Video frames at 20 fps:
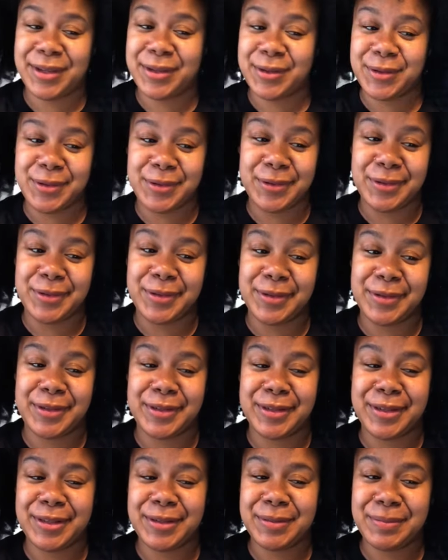
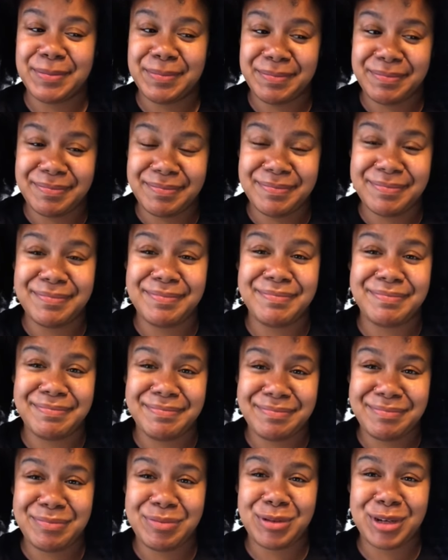who's
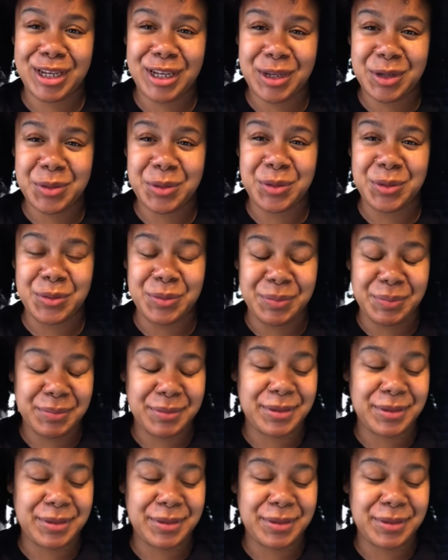pretty cool.